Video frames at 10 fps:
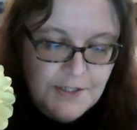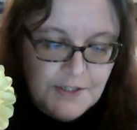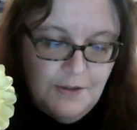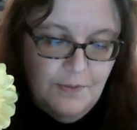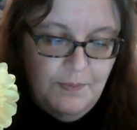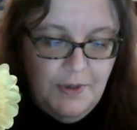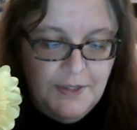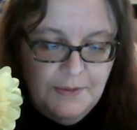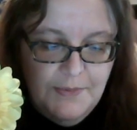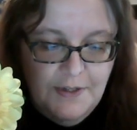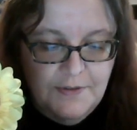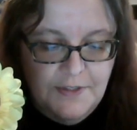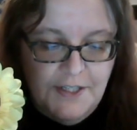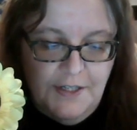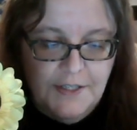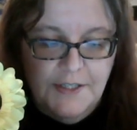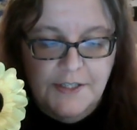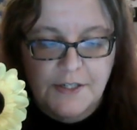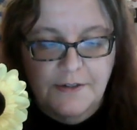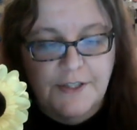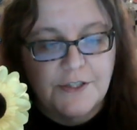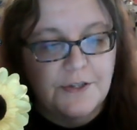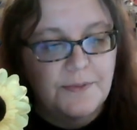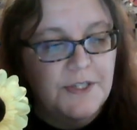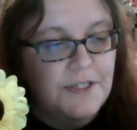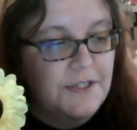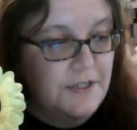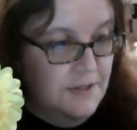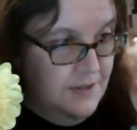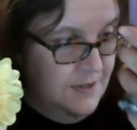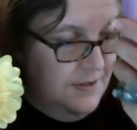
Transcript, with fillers: So bottom of the deck is going to be